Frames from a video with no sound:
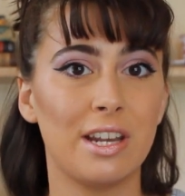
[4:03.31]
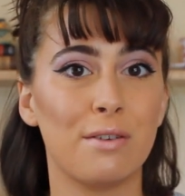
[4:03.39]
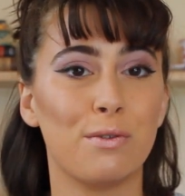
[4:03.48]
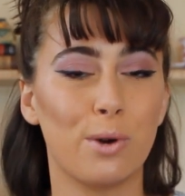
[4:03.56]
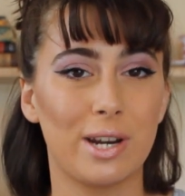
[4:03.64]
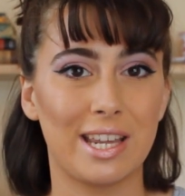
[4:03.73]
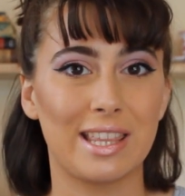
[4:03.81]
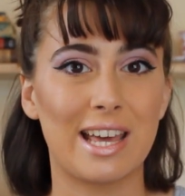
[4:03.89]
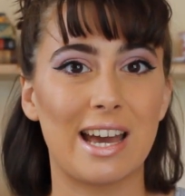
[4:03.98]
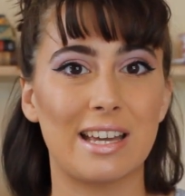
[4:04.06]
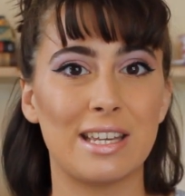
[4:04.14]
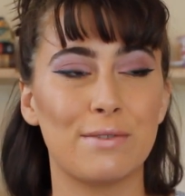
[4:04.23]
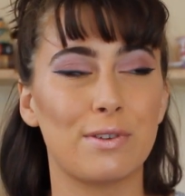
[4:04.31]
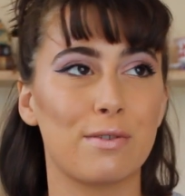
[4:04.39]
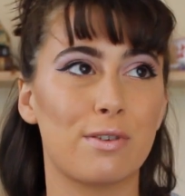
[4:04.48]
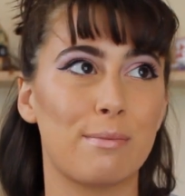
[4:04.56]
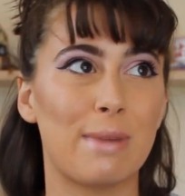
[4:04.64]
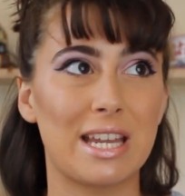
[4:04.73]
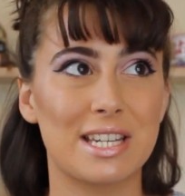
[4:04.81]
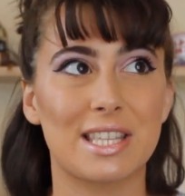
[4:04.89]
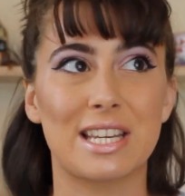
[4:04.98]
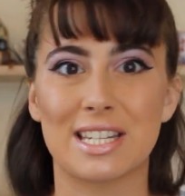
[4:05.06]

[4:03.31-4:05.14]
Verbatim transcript: and avoiding that, even if it makes